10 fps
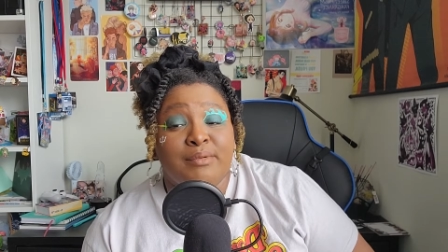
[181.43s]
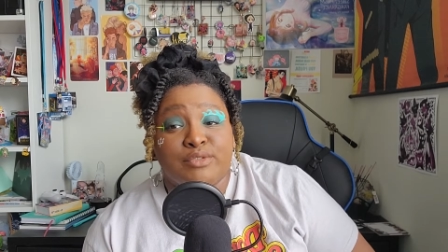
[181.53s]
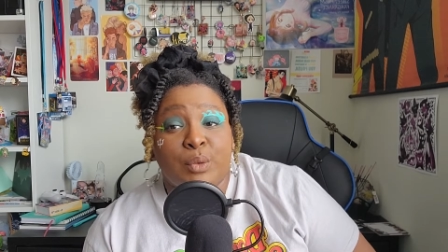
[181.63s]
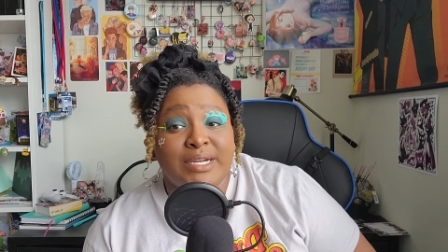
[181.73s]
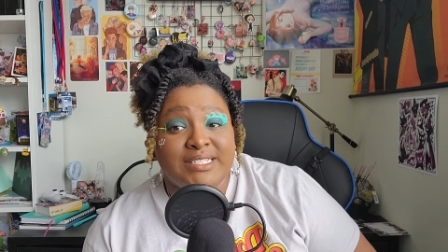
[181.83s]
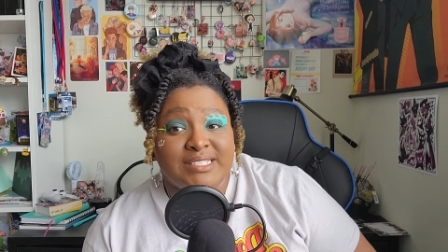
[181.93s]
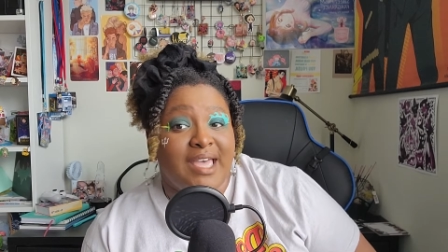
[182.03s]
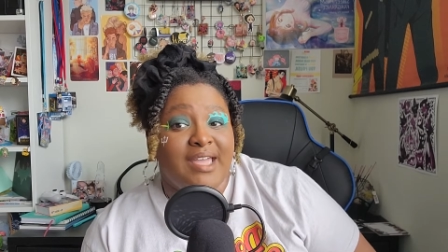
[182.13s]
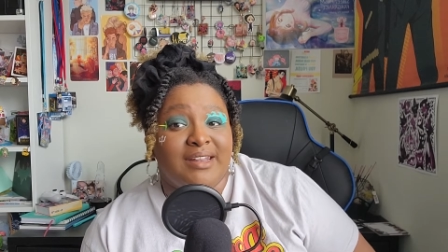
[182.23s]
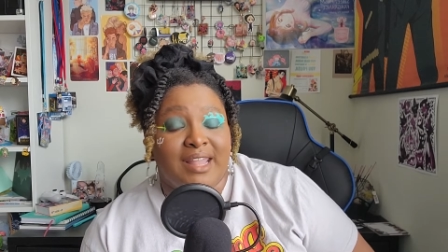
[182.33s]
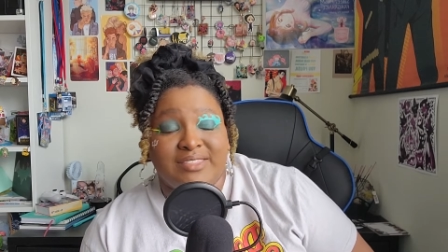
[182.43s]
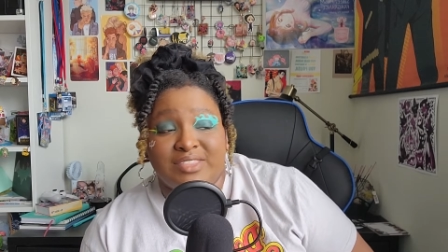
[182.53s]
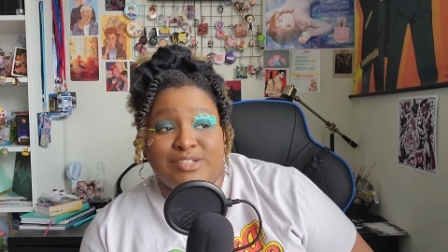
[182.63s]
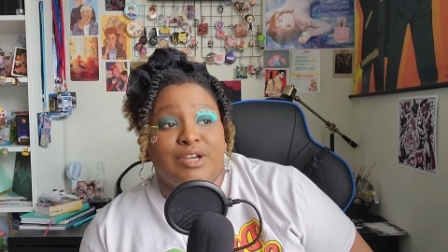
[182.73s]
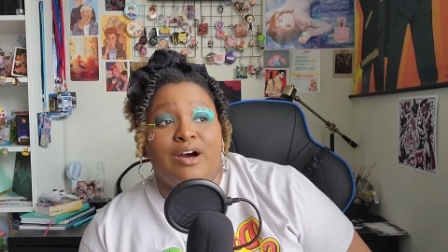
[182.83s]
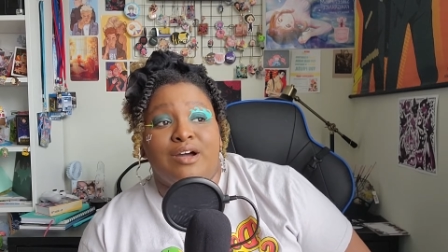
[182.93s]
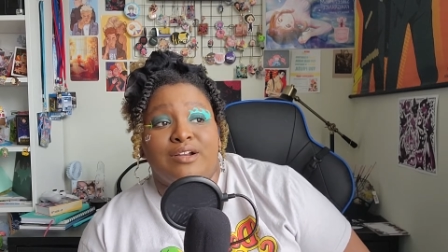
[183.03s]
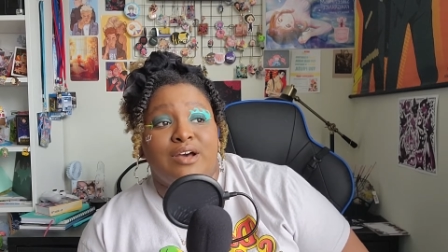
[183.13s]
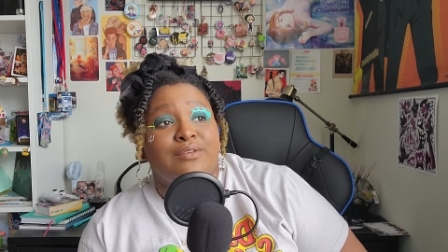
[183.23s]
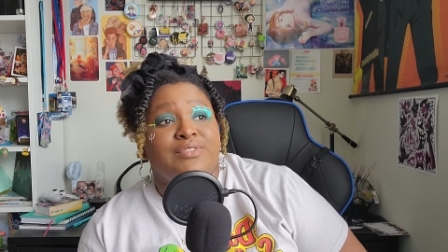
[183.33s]
of 2010, like the
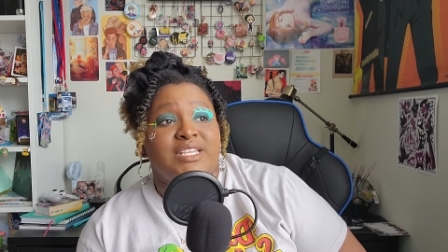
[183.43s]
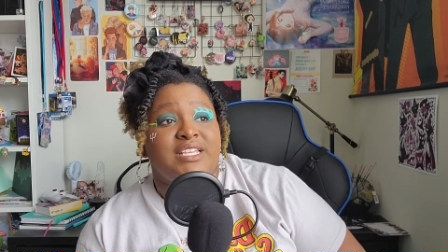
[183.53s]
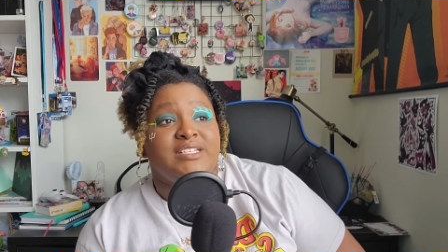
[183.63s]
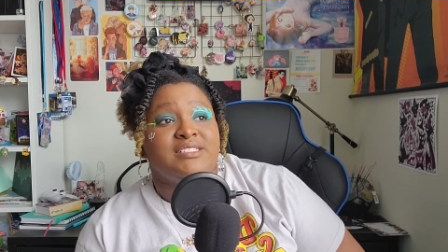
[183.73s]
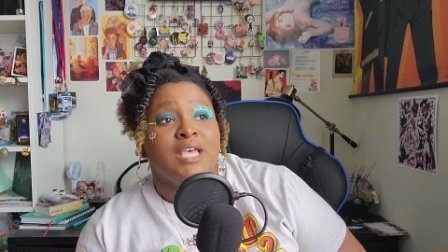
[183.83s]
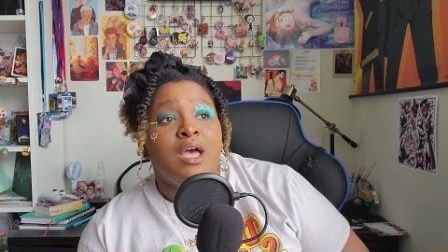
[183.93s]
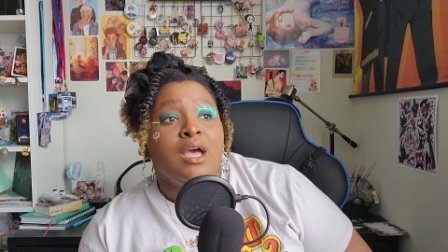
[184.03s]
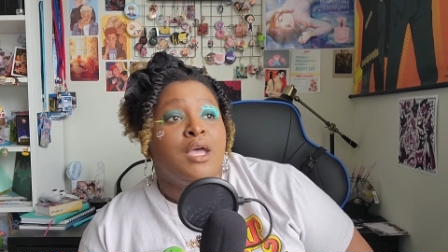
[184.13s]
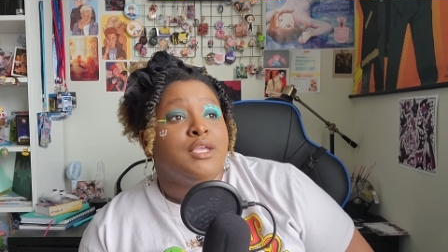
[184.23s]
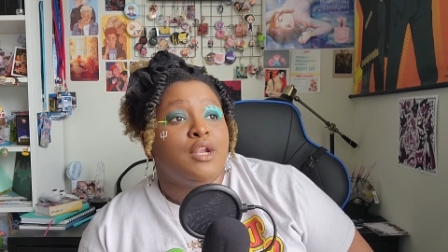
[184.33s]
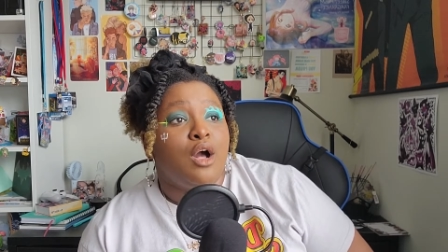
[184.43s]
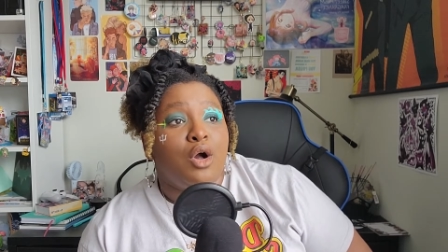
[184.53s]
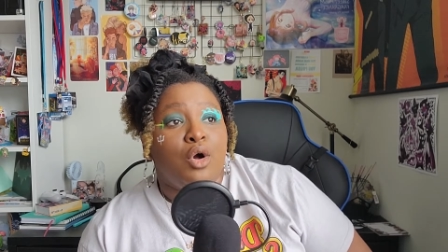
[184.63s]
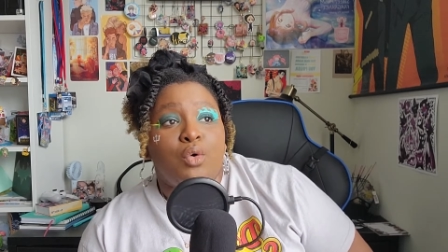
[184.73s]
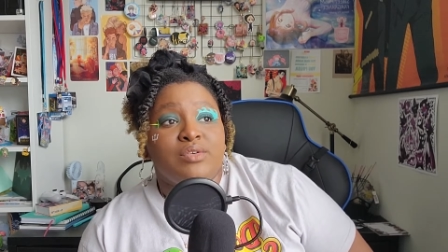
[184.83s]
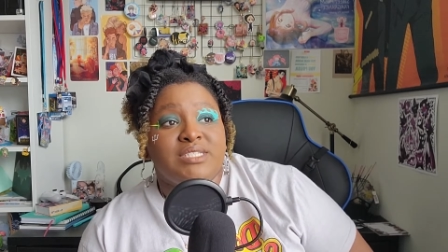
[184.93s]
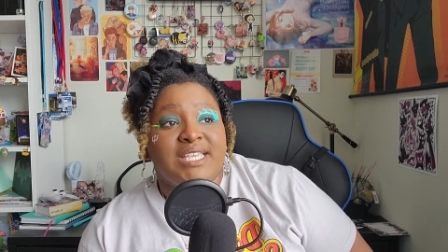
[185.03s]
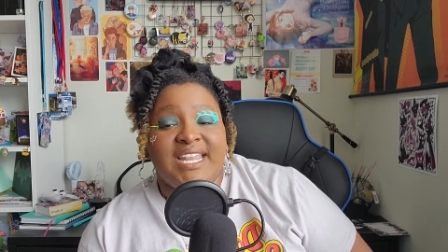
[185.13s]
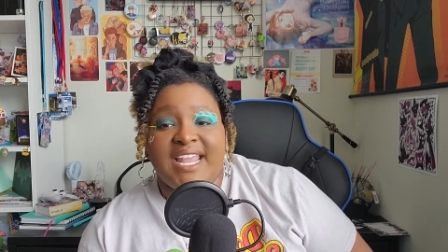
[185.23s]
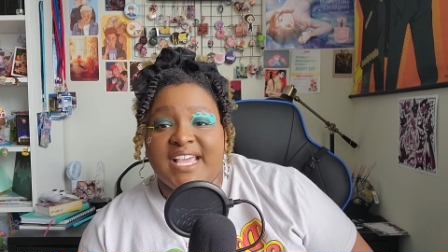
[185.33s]
dawn of these,
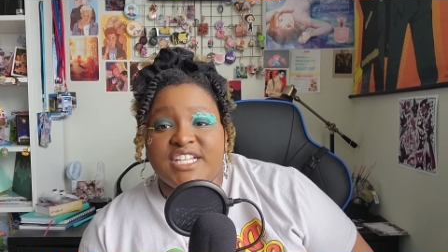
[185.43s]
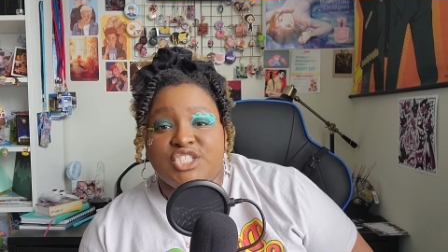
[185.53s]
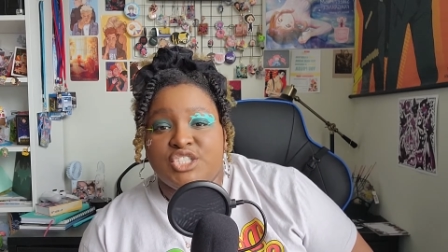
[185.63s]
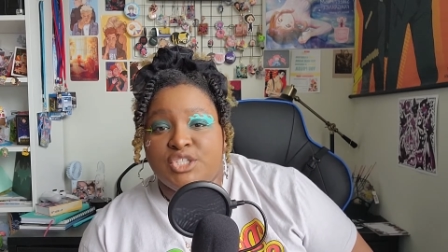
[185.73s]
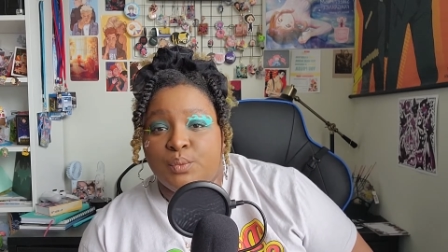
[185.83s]
teenage